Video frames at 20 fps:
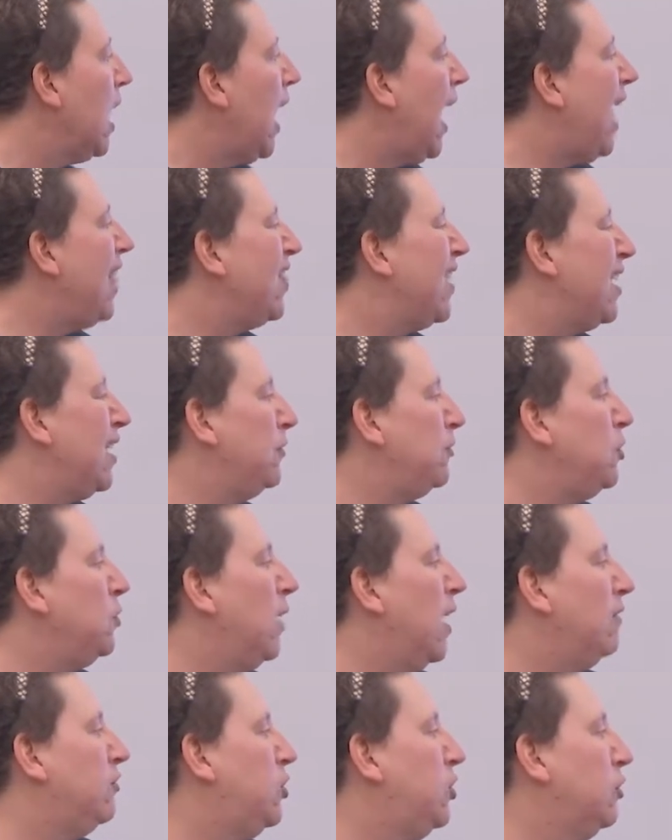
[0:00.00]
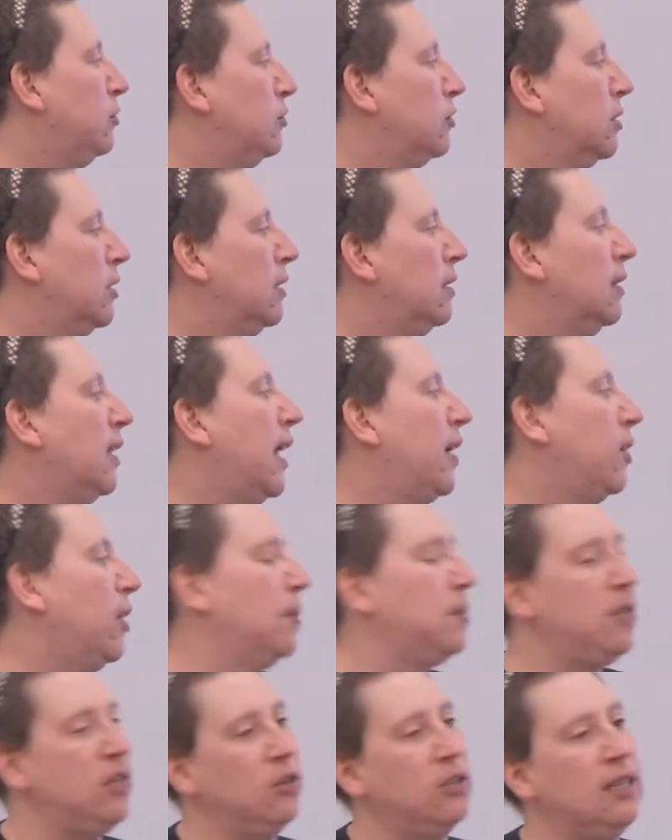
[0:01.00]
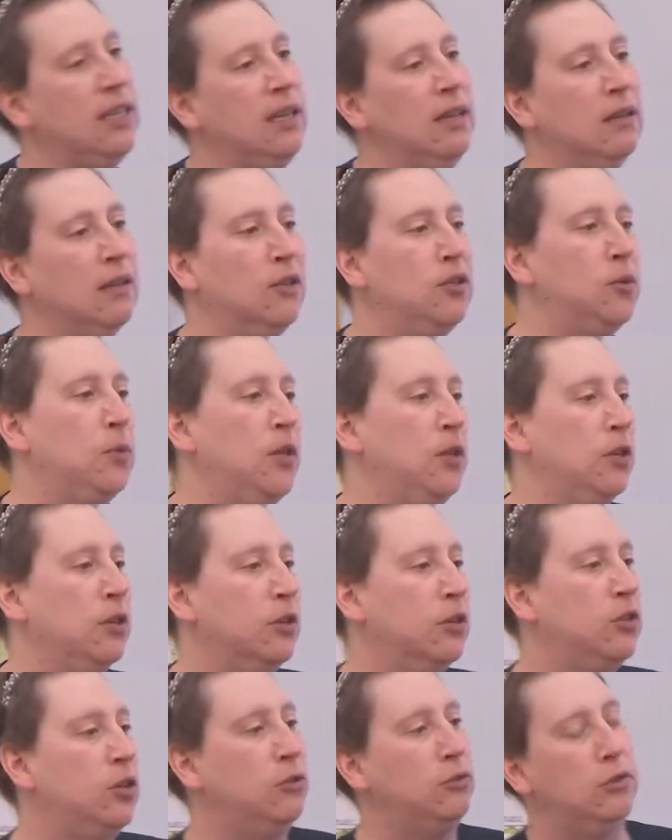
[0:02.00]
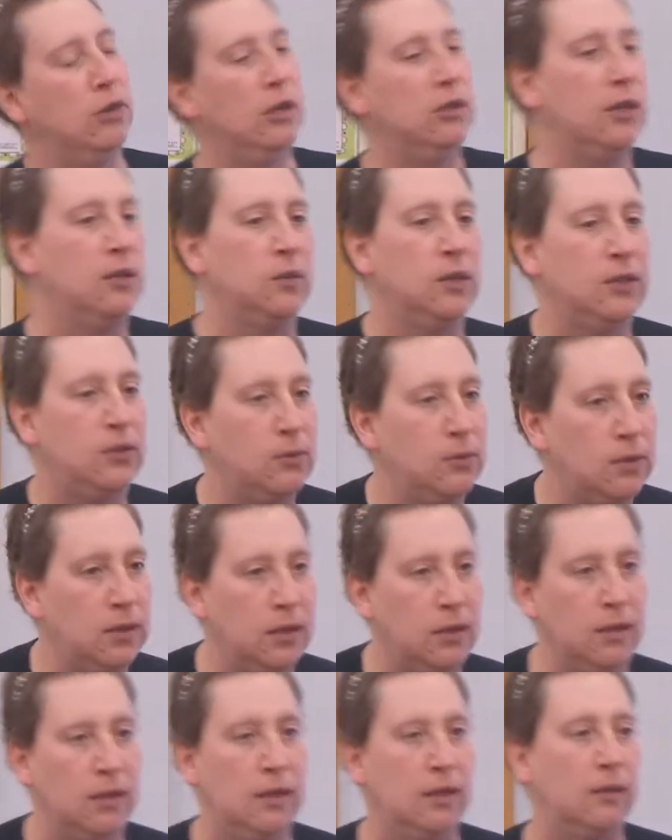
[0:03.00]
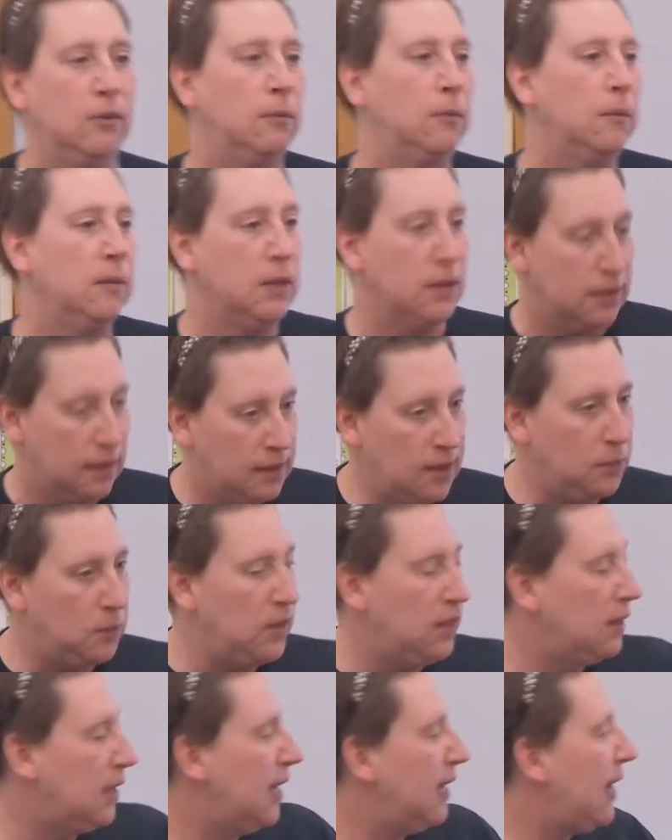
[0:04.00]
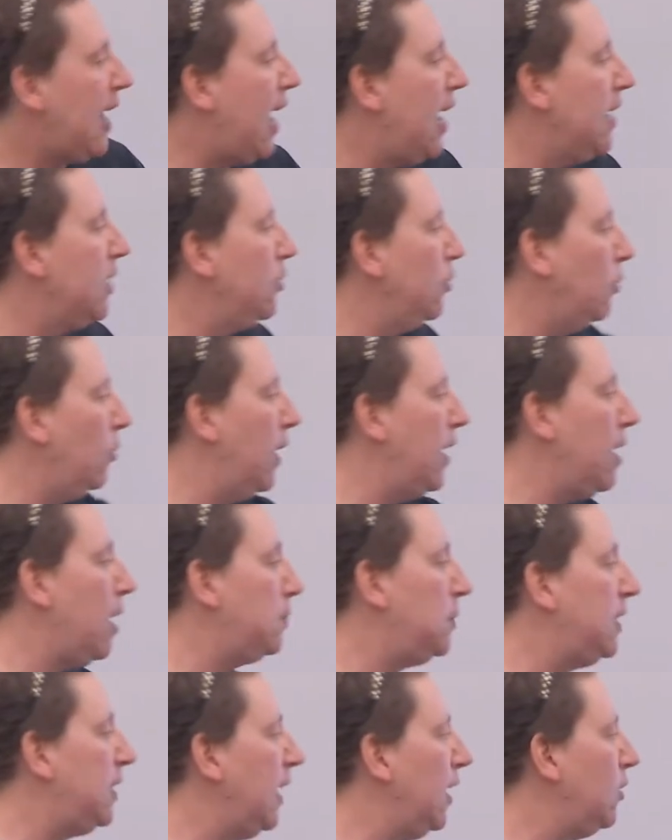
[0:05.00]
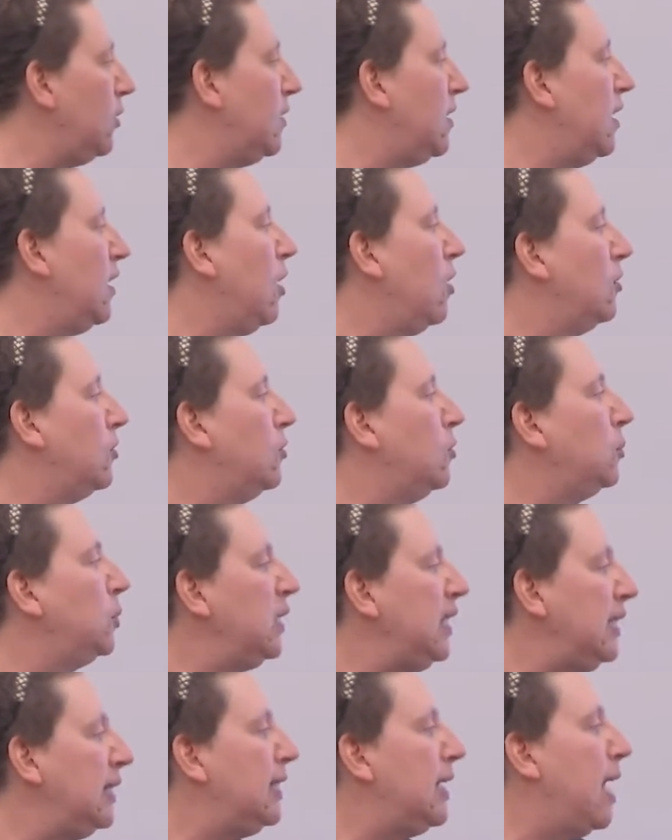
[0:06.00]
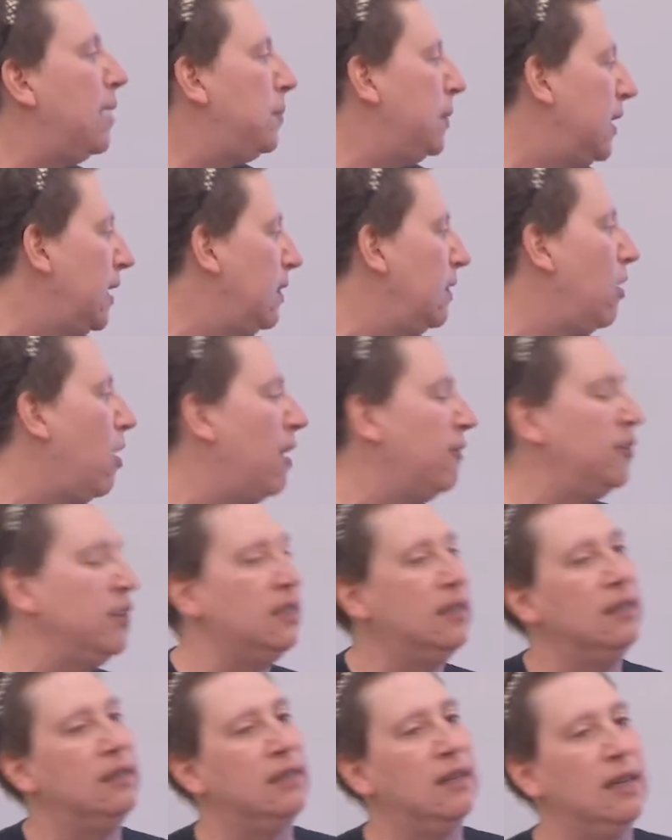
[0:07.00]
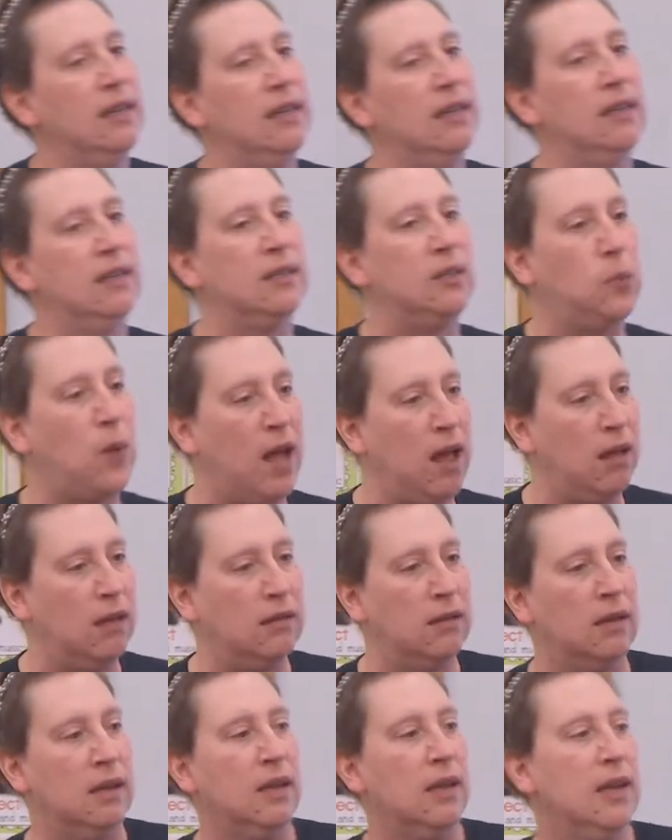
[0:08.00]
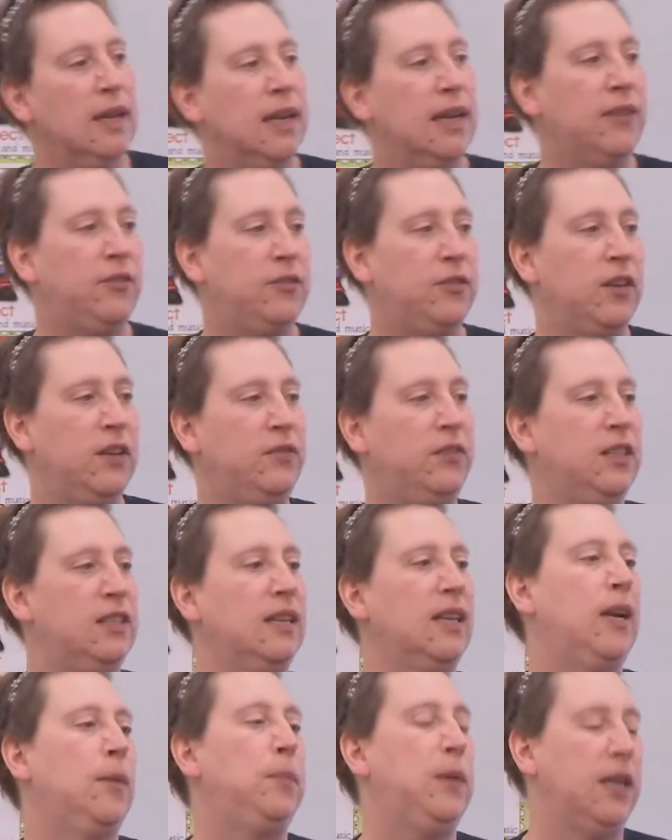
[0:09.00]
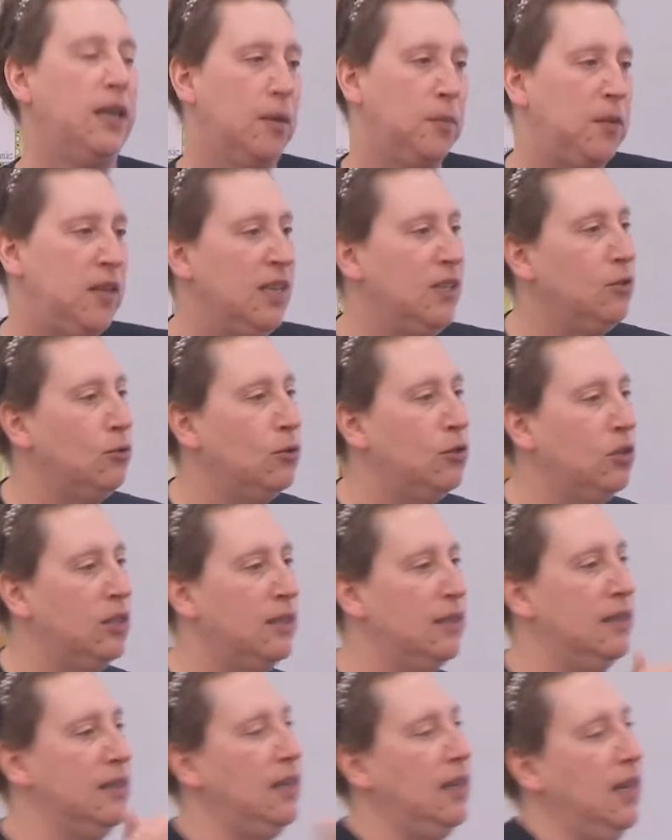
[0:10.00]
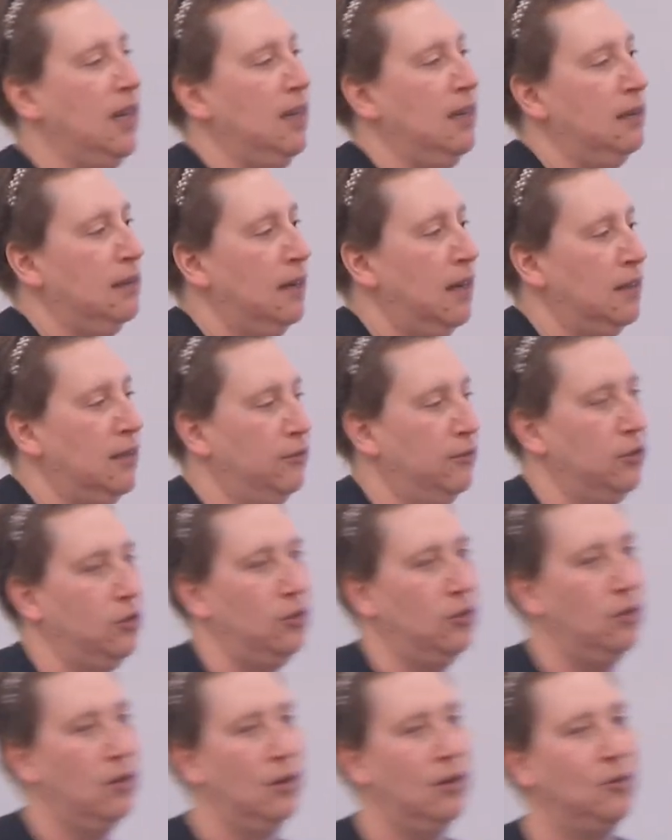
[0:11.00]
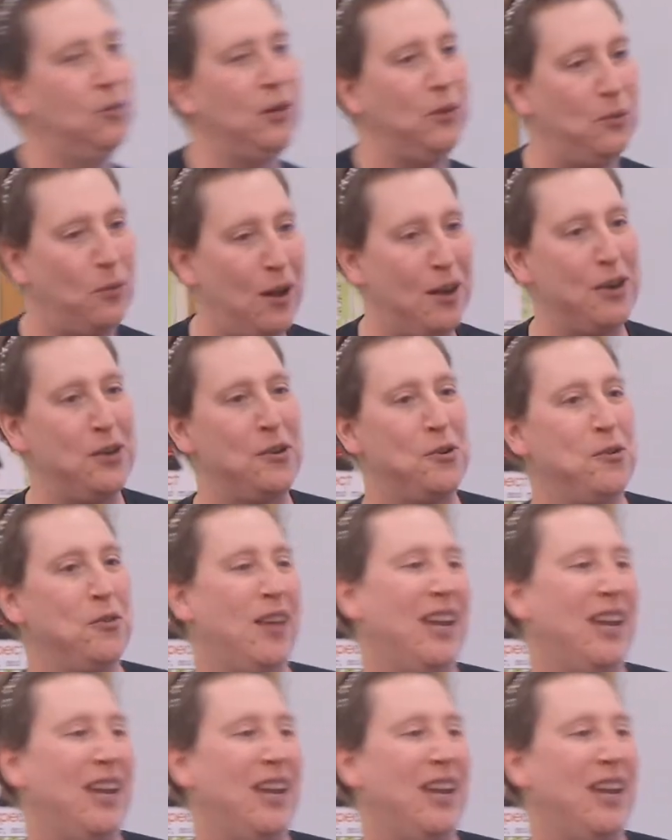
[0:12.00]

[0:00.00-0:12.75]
And then if you have children that are upstairs eating lunch when your children are done with school or something like that and you're going upstairs, then also please stop in the office and sign in as well. If, if it's like a pickup thing, don't just sneak in a different door. We want to know